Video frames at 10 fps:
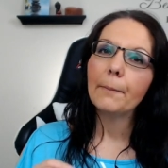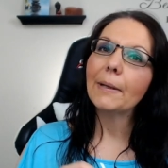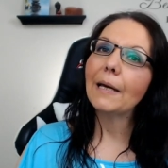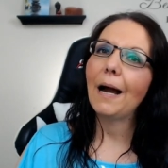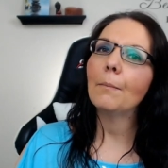
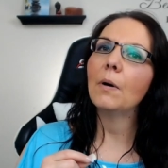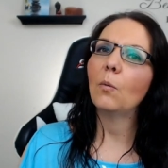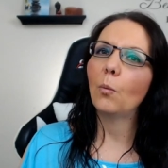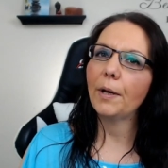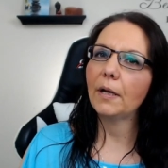Become
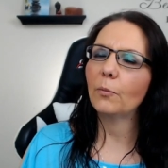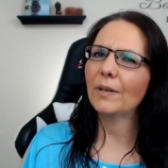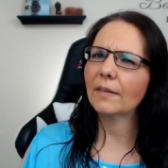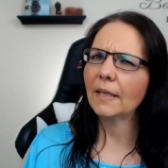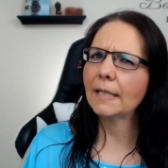aware
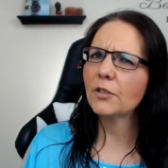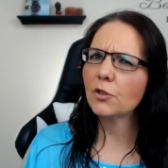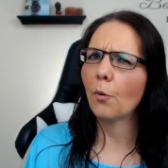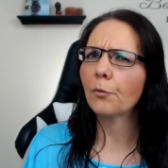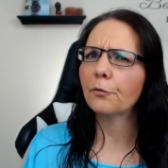when things
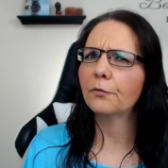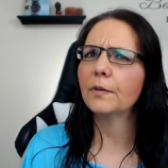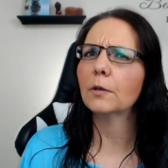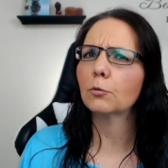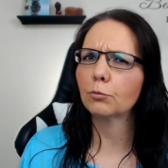don't
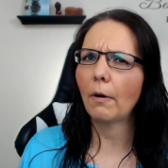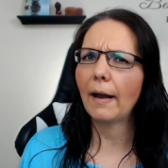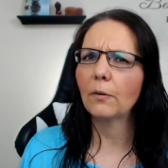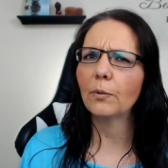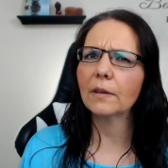feel
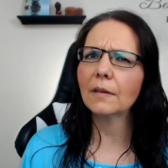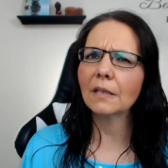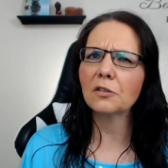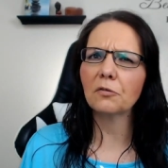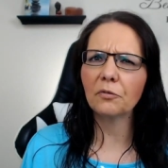right, when
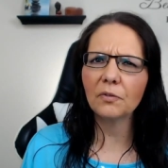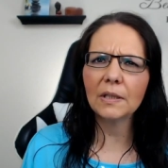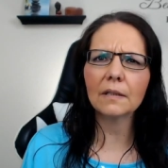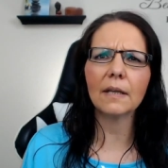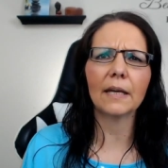things
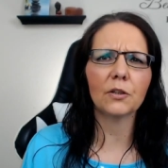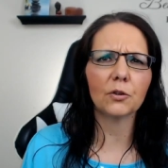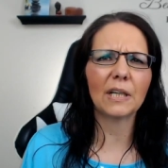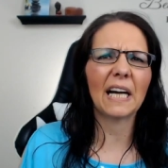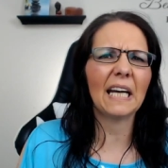feel like
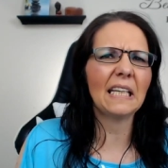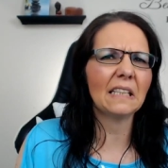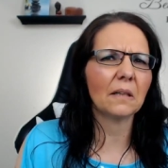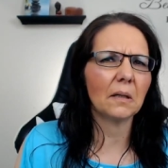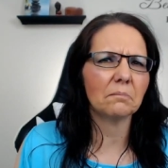you're
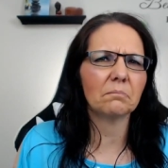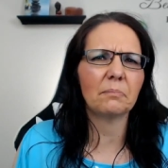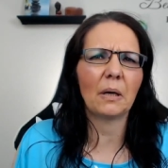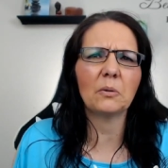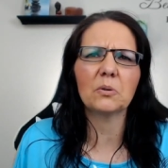kind of
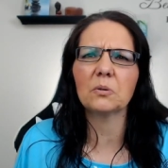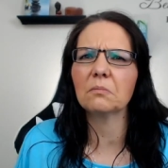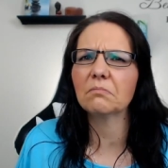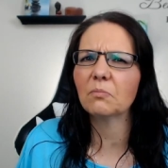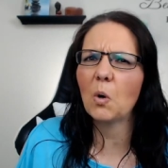about to
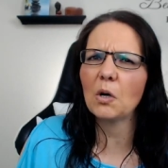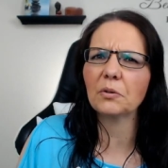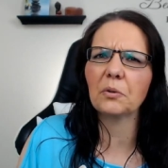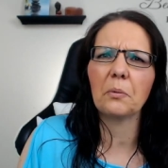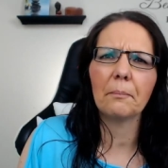
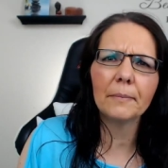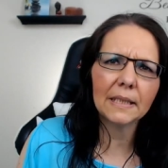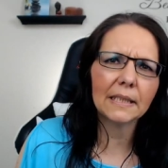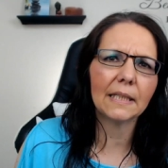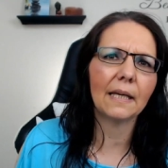walk through
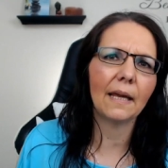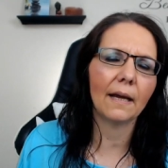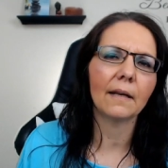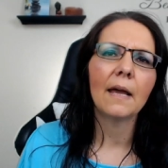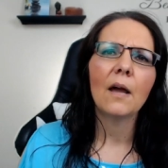mud again,